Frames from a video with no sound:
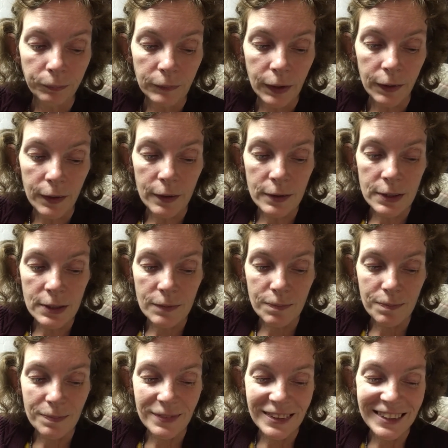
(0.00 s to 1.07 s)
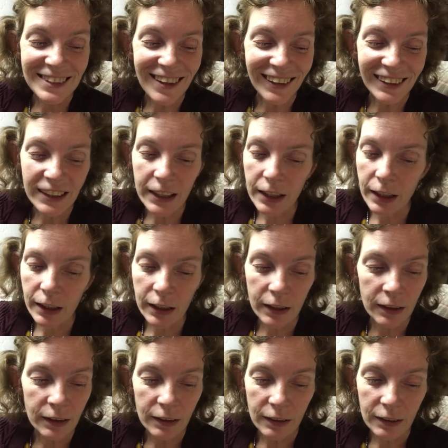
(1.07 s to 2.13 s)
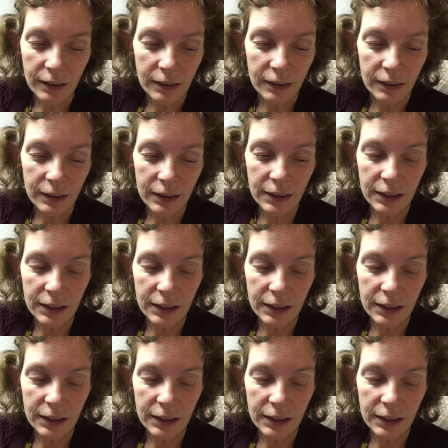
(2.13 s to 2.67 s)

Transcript: Although sock knitting, it's